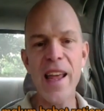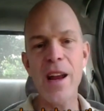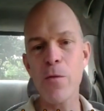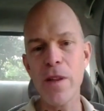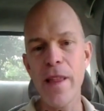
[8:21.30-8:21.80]
I
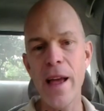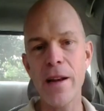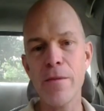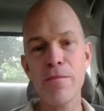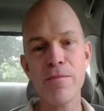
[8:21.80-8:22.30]
can't read
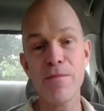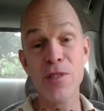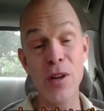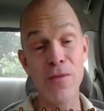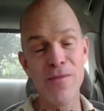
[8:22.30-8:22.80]
Latin,
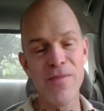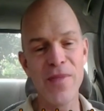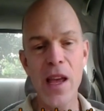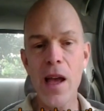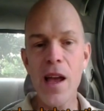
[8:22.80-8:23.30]
so
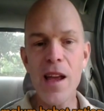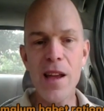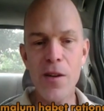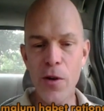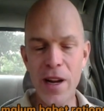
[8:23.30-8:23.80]

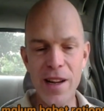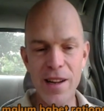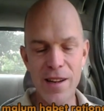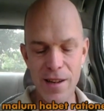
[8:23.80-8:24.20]
I'll